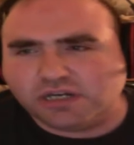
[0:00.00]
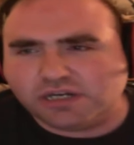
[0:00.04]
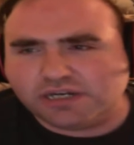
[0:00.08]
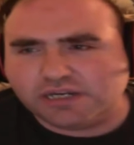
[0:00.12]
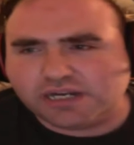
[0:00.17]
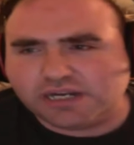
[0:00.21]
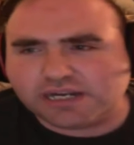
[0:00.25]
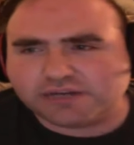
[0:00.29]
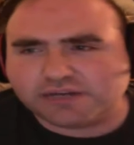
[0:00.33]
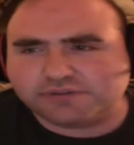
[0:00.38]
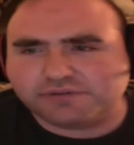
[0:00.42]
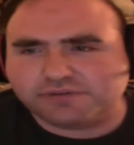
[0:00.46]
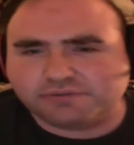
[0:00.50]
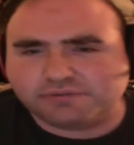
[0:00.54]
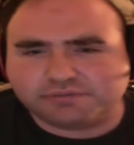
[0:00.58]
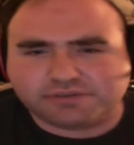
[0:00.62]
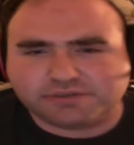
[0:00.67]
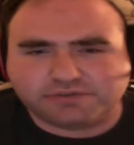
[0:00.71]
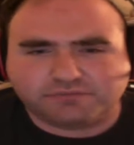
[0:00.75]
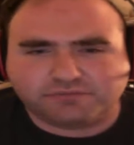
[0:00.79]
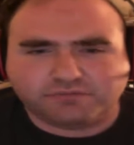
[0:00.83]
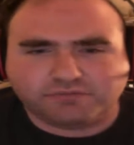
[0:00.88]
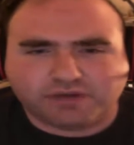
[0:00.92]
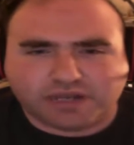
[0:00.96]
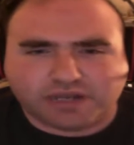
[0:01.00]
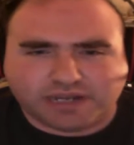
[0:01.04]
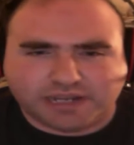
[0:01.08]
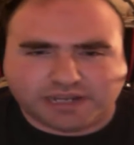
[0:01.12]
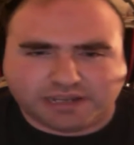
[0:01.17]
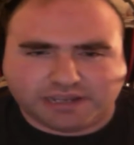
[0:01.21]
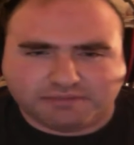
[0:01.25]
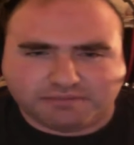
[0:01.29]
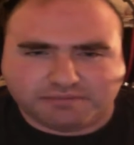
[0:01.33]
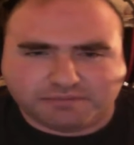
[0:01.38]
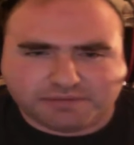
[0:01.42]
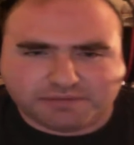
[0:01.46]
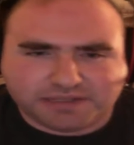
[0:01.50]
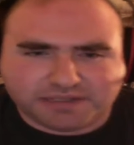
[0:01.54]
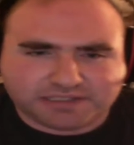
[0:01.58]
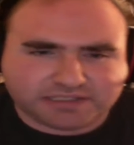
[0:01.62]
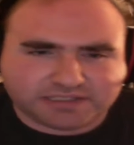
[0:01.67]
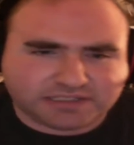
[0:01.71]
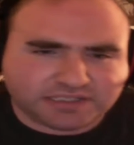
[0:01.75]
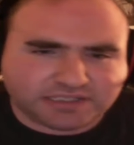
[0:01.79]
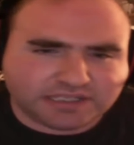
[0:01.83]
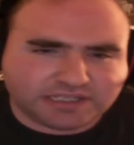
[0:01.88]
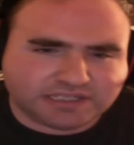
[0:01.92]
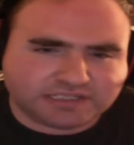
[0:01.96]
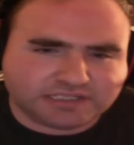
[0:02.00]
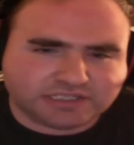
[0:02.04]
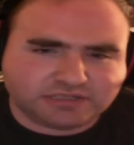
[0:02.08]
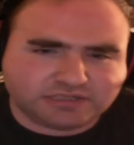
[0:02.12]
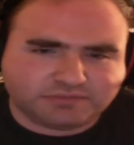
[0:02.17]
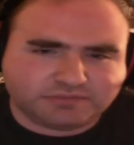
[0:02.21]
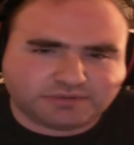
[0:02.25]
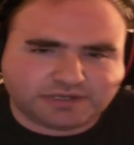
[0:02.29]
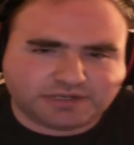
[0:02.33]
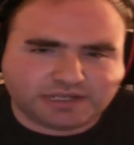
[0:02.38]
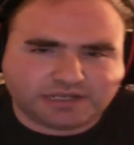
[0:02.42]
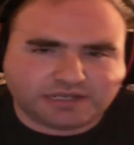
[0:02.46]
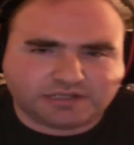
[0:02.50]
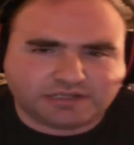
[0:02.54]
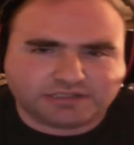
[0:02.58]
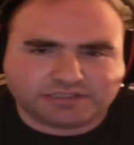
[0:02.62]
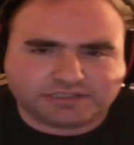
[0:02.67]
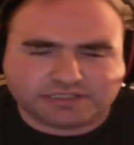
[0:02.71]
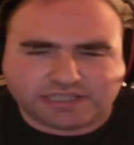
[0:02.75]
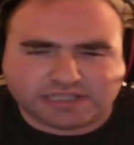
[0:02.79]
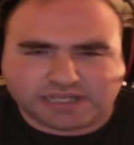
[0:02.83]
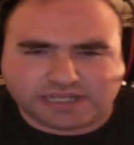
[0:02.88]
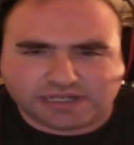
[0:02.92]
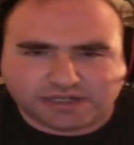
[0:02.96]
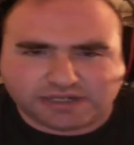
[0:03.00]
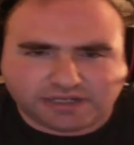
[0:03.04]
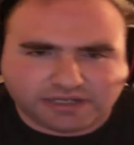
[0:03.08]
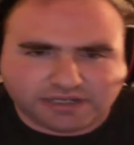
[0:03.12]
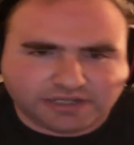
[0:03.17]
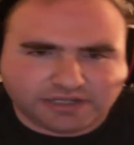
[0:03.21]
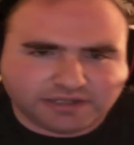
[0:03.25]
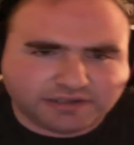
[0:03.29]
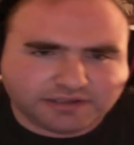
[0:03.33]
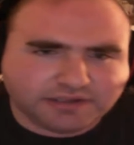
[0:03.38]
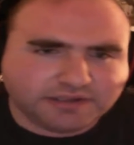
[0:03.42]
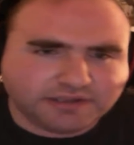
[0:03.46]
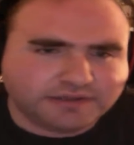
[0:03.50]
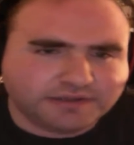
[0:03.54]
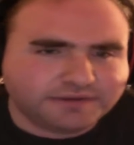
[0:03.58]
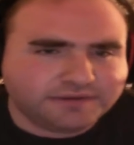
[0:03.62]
not Crimson Riot, but basically it's someone else that